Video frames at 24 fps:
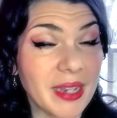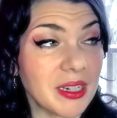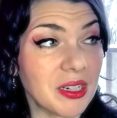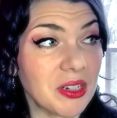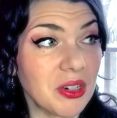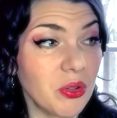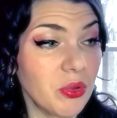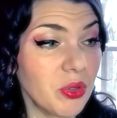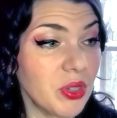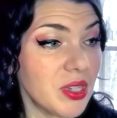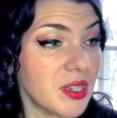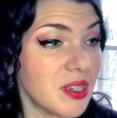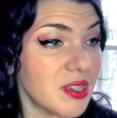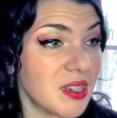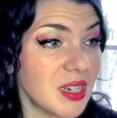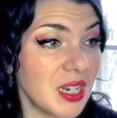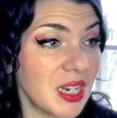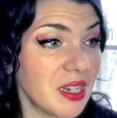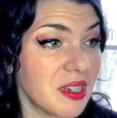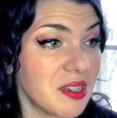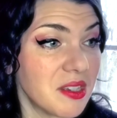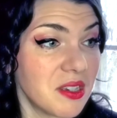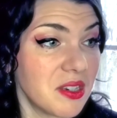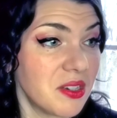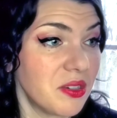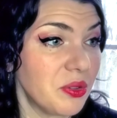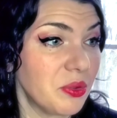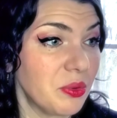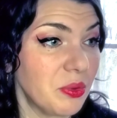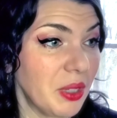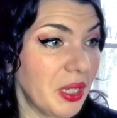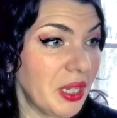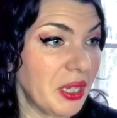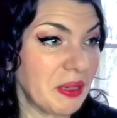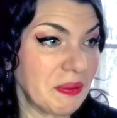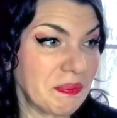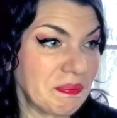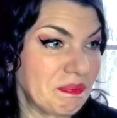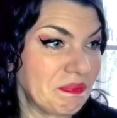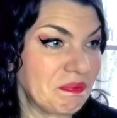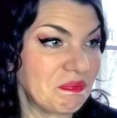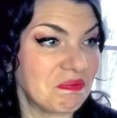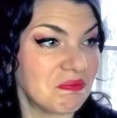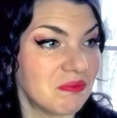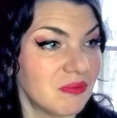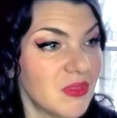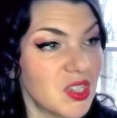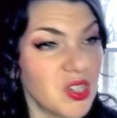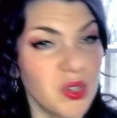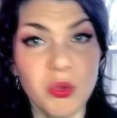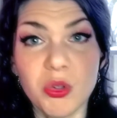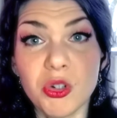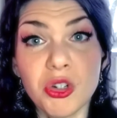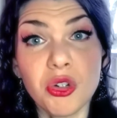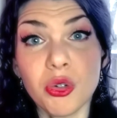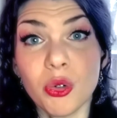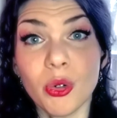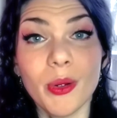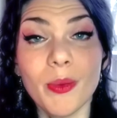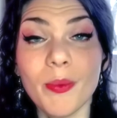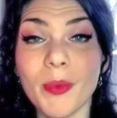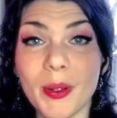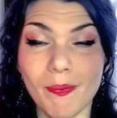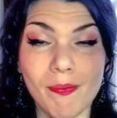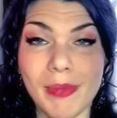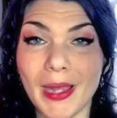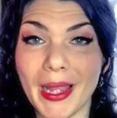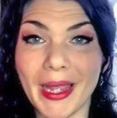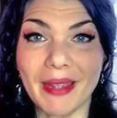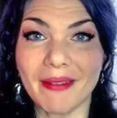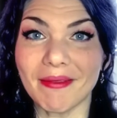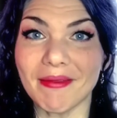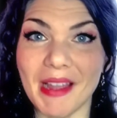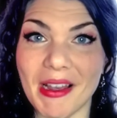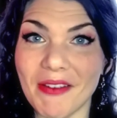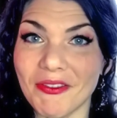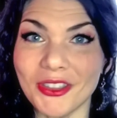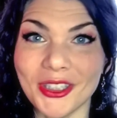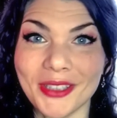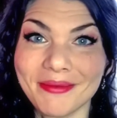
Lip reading: It only stinks to like sewage treatment plant level.